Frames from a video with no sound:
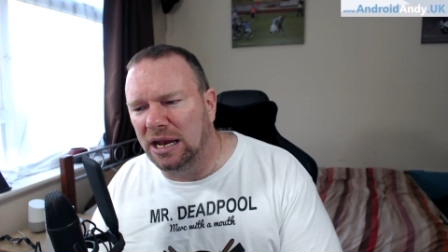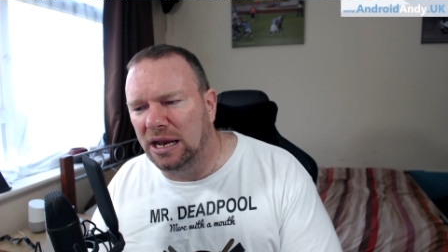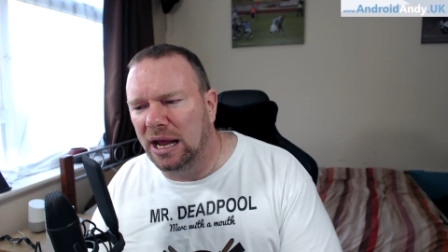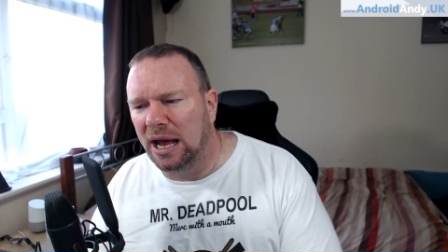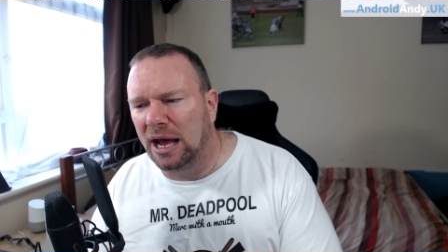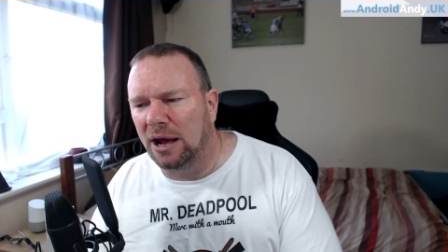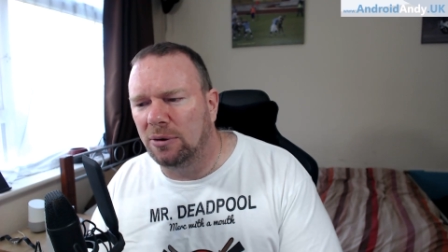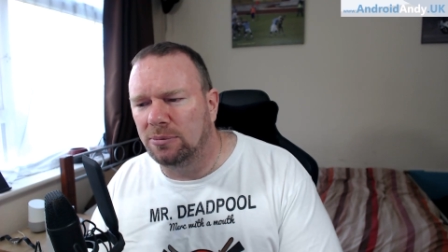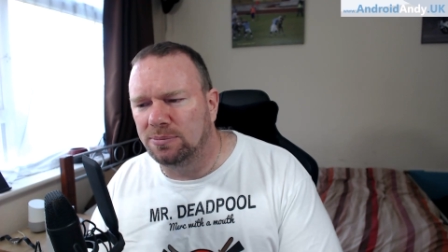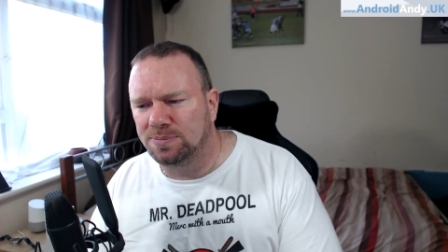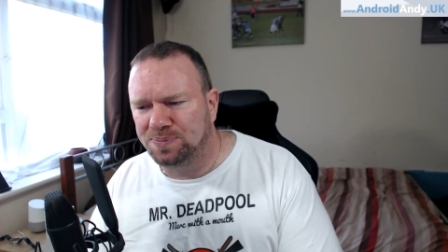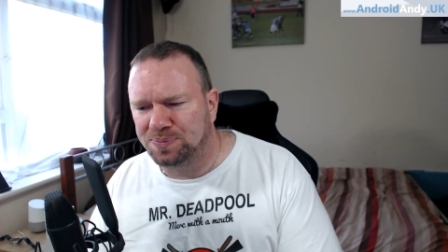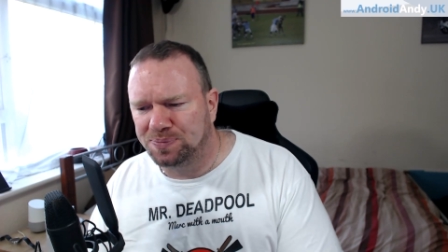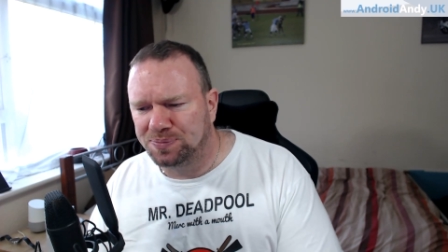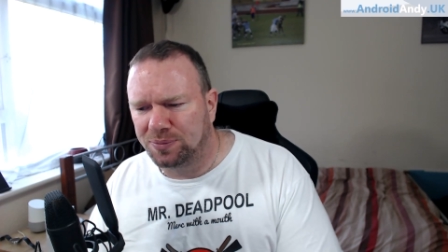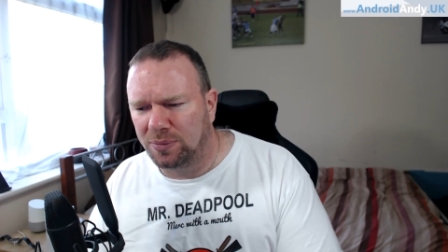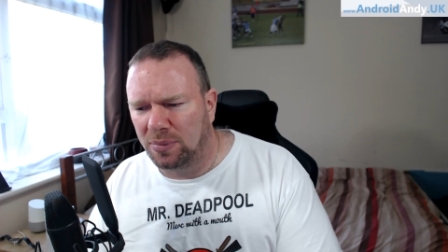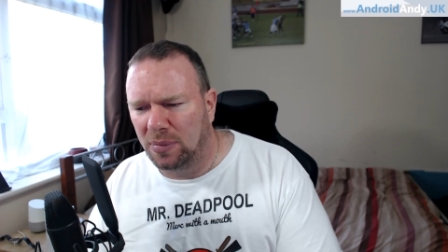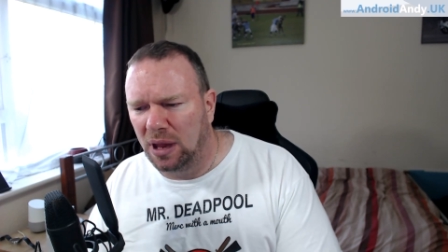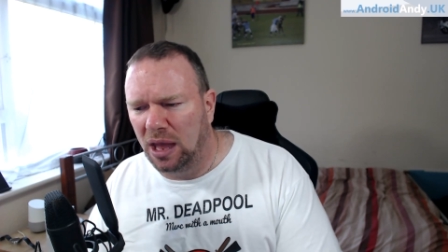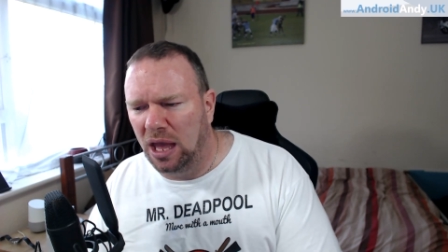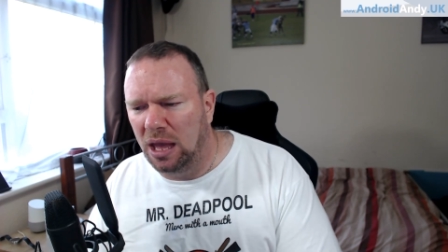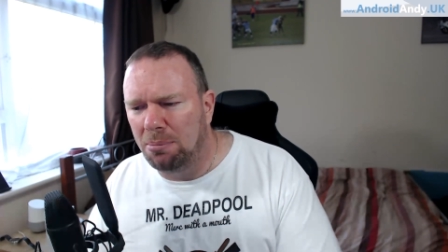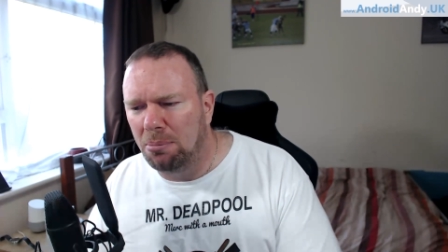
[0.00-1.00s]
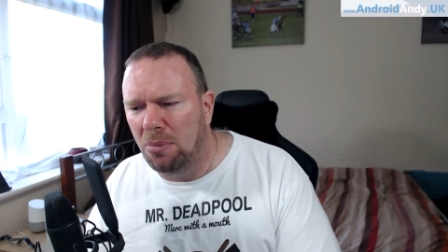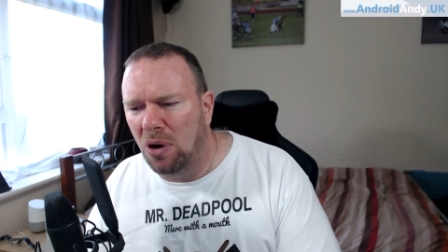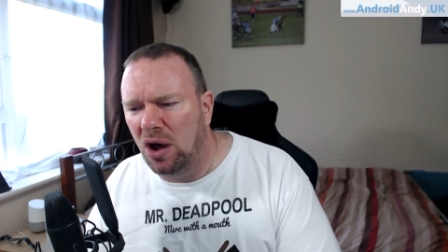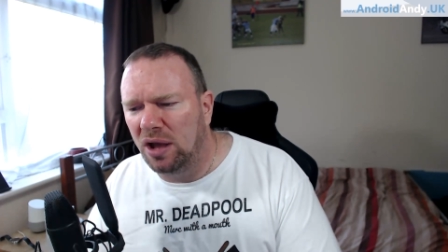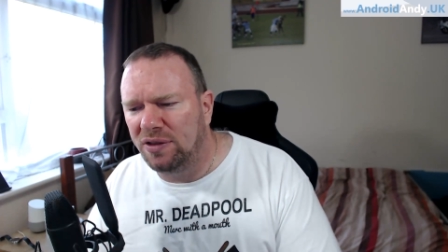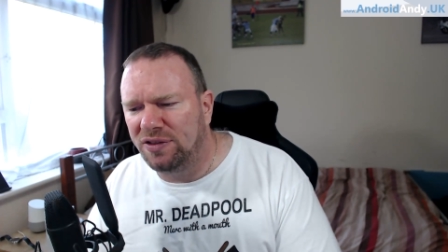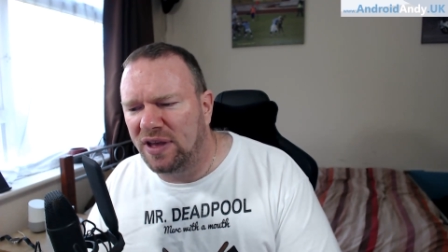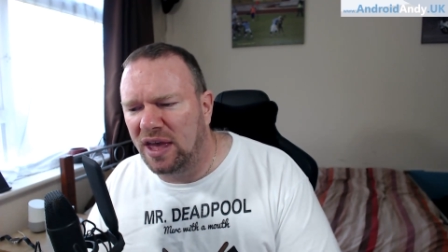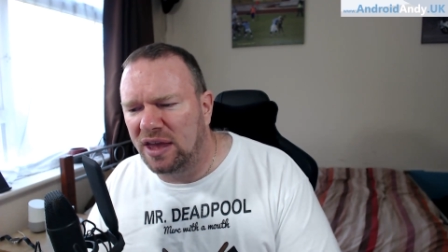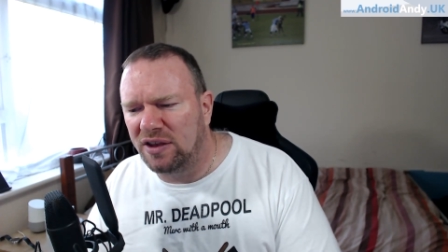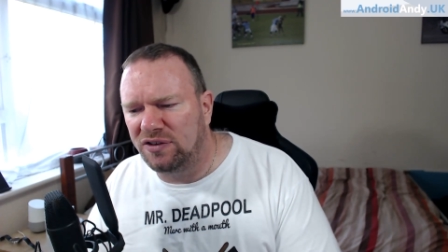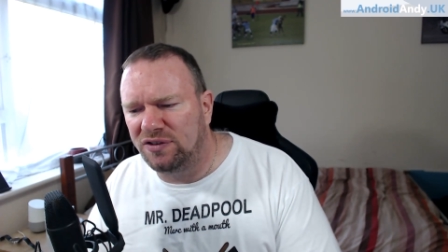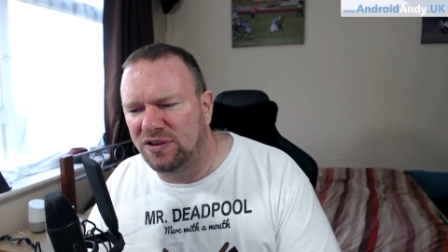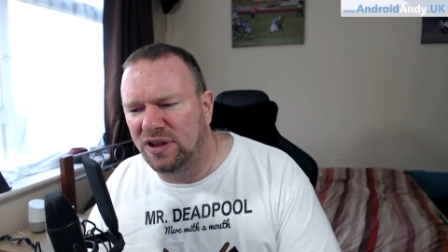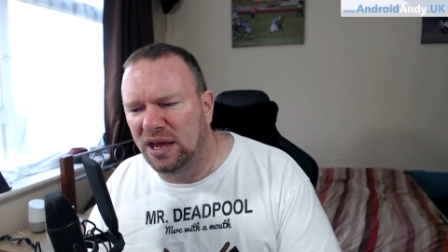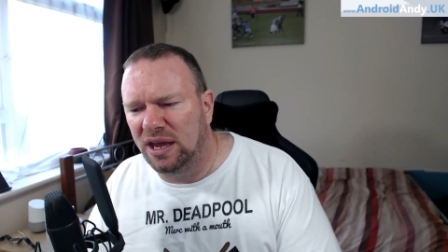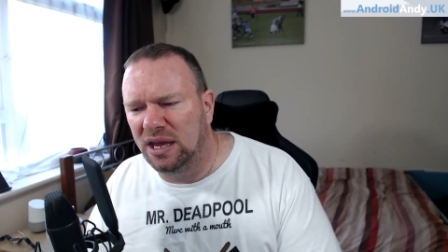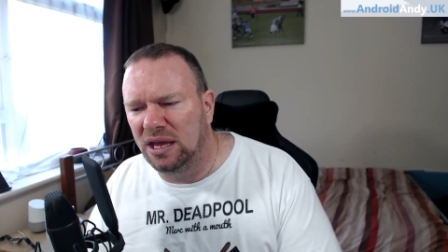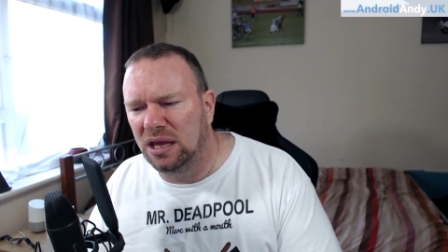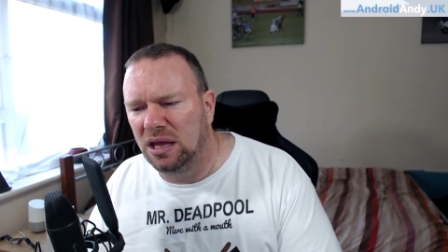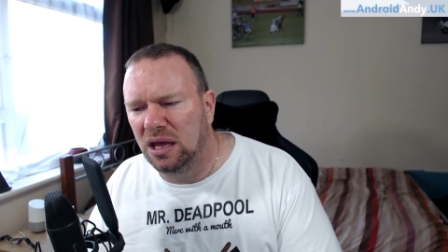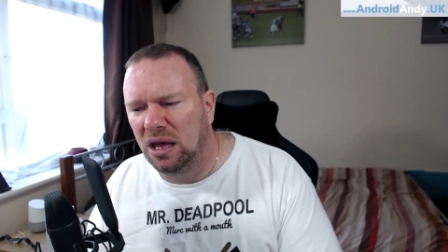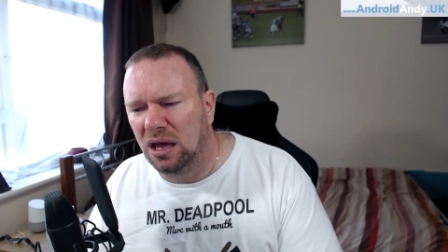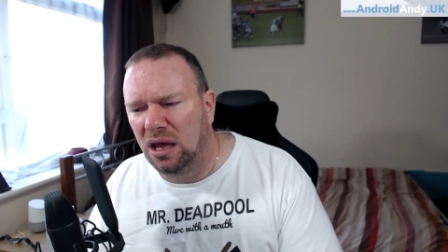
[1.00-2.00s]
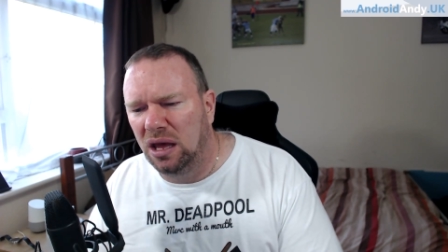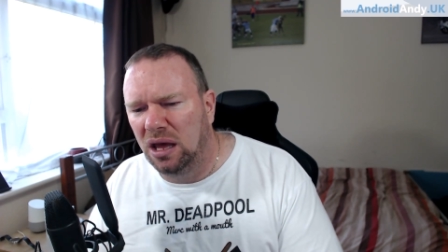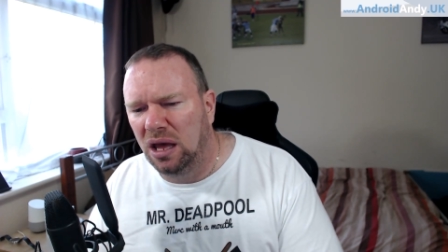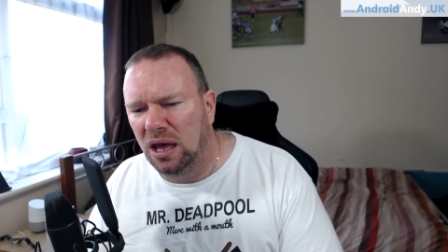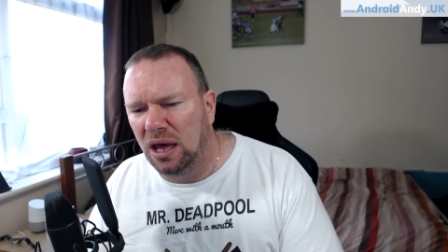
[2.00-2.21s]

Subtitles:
Now, in my testing,